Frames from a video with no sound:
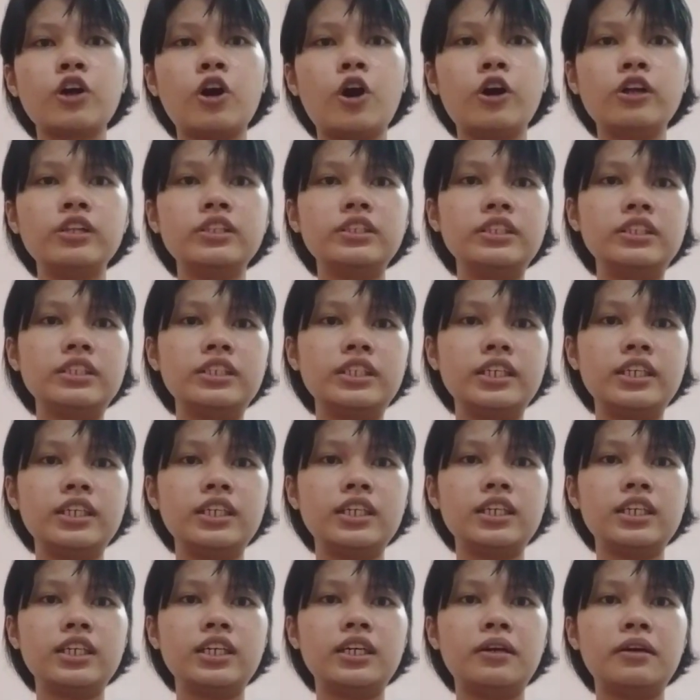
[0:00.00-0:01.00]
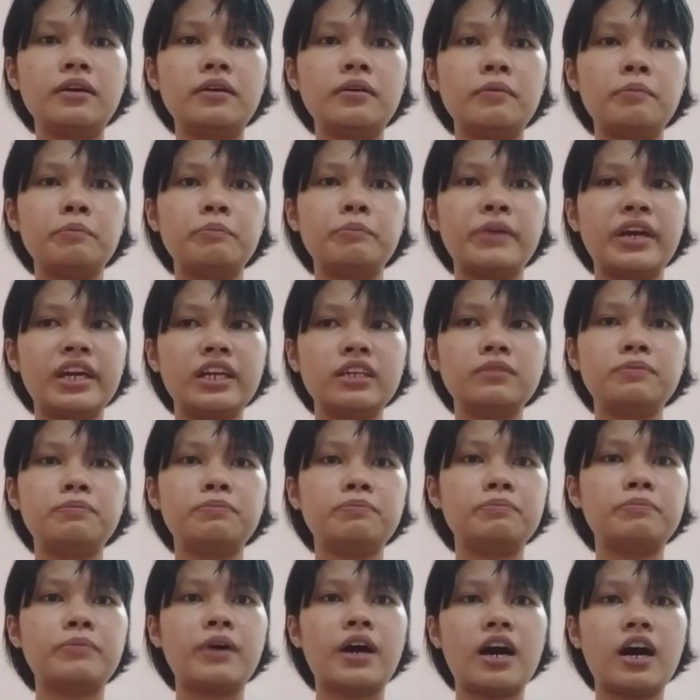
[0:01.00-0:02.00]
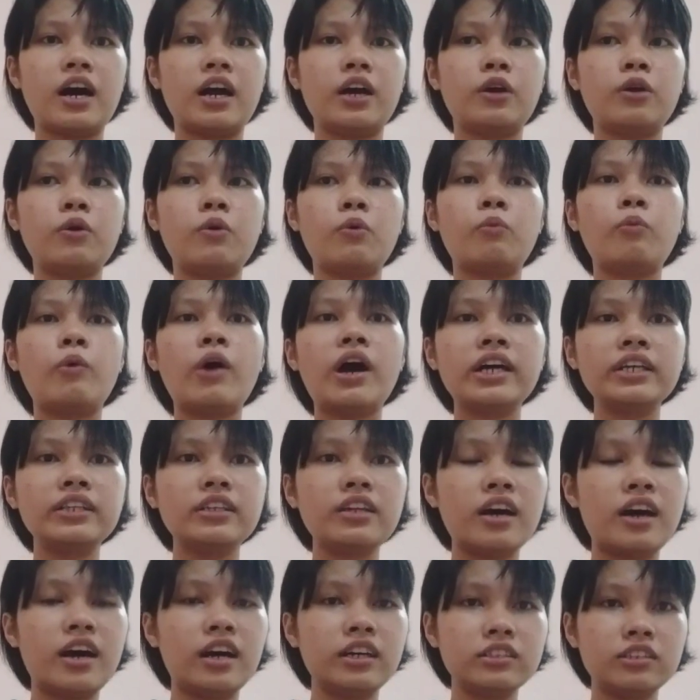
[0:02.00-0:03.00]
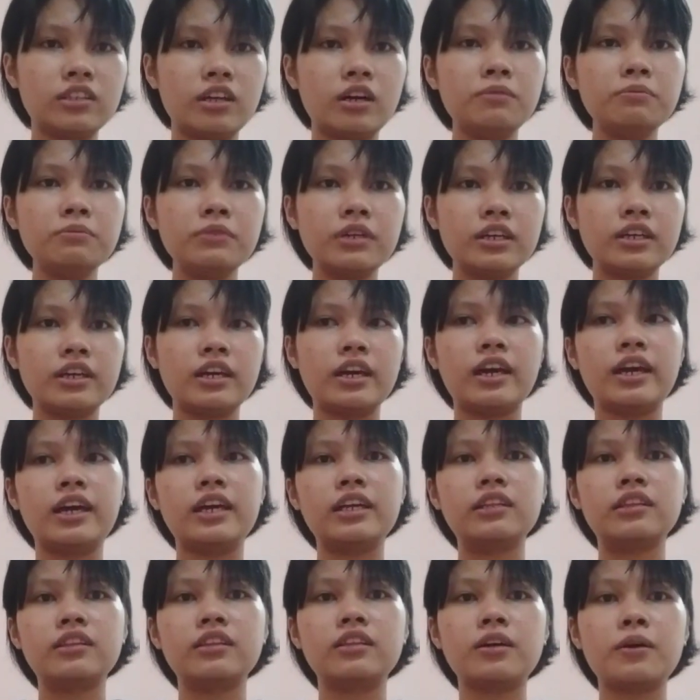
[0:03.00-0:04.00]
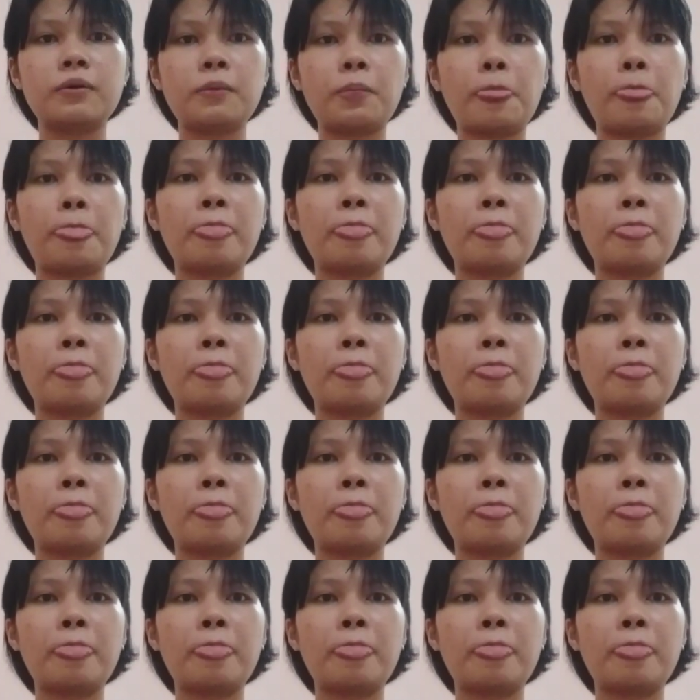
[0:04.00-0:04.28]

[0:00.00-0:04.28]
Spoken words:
only made by one atom and